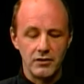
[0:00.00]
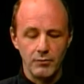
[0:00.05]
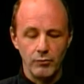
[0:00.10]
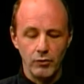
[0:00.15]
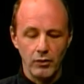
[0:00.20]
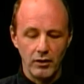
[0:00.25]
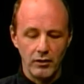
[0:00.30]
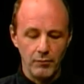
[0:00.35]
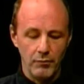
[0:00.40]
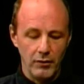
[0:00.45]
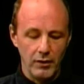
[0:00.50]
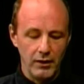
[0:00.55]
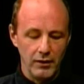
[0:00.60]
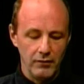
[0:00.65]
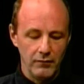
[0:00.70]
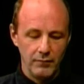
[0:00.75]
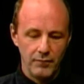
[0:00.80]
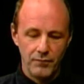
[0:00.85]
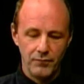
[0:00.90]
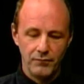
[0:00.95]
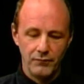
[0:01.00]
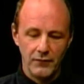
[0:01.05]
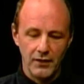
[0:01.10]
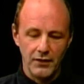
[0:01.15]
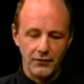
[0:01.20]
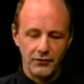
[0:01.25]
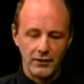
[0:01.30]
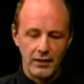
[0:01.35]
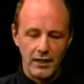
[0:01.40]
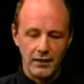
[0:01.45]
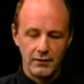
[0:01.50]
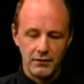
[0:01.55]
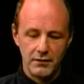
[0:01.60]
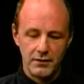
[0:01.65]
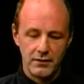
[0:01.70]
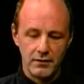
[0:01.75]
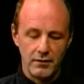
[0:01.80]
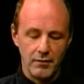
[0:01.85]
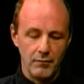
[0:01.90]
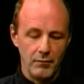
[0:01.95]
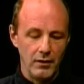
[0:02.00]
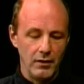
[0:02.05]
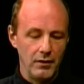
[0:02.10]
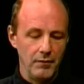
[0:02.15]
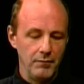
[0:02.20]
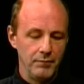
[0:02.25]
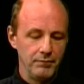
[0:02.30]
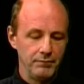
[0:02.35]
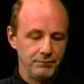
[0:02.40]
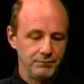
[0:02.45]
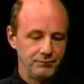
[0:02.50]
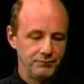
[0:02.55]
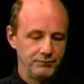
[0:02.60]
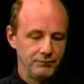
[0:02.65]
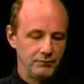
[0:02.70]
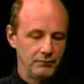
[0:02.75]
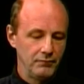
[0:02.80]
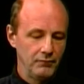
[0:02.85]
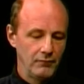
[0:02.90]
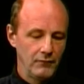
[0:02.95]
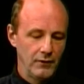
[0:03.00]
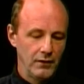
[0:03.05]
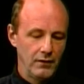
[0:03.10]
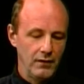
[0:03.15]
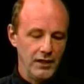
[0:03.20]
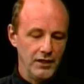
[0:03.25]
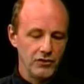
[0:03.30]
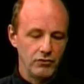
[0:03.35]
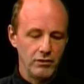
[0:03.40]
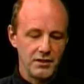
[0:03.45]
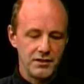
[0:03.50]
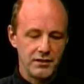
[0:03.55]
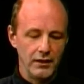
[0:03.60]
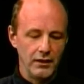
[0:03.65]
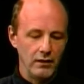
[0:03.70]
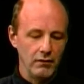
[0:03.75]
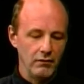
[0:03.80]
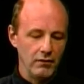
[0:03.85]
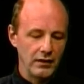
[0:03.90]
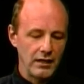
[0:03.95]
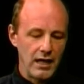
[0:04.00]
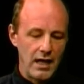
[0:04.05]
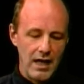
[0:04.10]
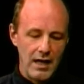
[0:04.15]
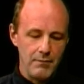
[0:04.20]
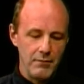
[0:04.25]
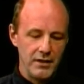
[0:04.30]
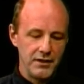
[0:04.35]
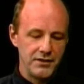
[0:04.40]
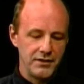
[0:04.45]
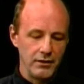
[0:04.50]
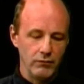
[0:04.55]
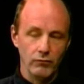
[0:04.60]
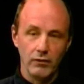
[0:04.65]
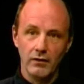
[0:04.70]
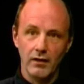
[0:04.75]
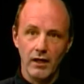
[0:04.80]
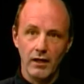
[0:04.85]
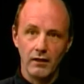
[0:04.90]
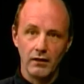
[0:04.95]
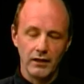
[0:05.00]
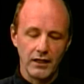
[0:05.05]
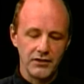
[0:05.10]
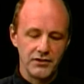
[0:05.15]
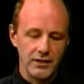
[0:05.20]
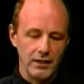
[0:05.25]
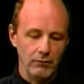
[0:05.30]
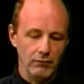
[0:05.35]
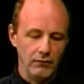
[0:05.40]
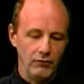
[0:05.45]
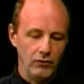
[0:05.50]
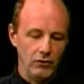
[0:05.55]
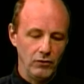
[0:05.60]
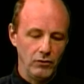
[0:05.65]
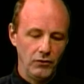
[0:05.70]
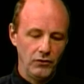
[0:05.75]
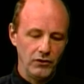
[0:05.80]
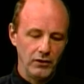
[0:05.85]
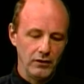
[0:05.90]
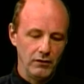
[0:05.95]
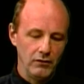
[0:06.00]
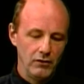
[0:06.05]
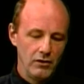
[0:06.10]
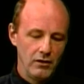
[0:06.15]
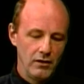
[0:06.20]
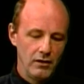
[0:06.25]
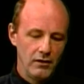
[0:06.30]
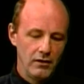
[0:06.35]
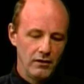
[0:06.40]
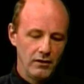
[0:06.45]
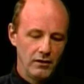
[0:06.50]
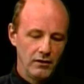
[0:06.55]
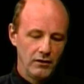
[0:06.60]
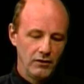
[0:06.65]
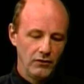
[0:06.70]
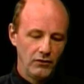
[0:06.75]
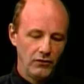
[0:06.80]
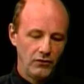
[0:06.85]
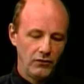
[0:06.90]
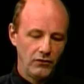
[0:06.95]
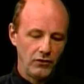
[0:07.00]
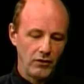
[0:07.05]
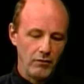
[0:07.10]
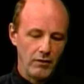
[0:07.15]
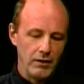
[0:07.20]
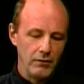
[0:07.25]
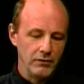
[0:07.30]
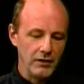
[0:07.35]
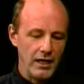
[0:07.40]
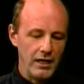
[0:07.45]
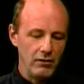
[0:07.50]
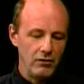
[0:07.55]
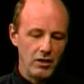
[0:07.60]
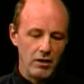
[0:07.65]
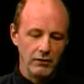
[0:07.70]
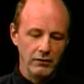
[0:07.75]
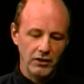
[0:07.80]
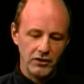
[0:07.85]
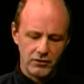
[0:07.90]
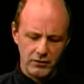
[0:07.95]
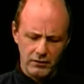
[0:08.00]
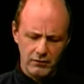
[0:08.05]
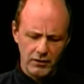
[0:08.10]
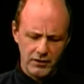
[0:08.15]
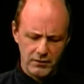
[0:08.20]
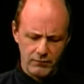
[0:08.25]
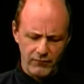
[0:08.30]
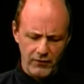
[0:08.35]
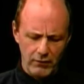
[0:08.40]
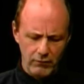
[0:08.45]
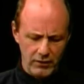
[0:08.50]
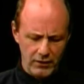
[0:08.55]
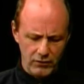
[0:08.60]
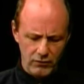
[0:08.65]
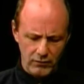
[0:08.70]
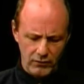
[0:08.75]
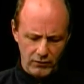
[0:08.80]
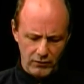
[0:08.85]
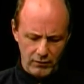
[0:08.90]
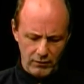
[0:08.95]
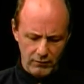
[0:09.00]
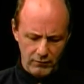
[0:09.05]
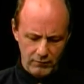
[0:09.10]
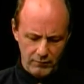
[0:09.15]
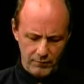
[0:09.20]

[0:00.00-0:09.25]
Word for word: book, but it's gotten some um, interesting comments and, re- and, like I say, reviews. And so I would, I don't know, it looks, it looks very interesting.